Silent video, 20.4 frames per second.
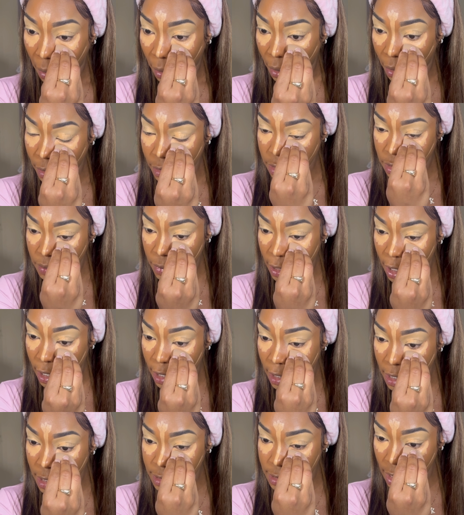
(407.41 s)
And to be
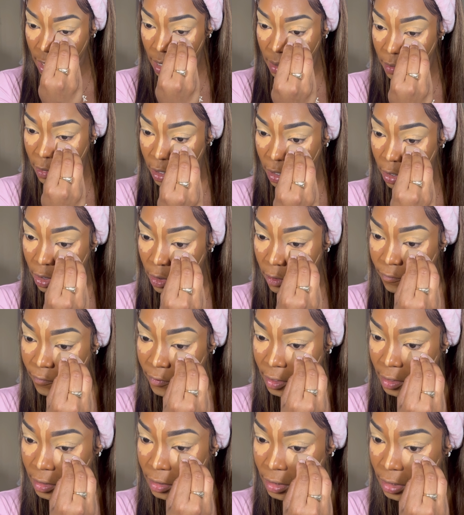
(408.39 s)
honest, I'm
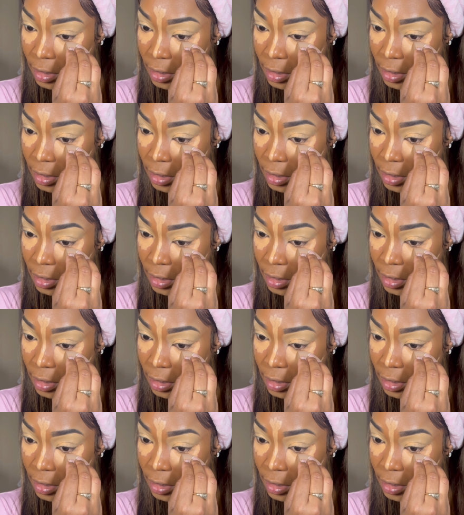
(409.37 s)
loving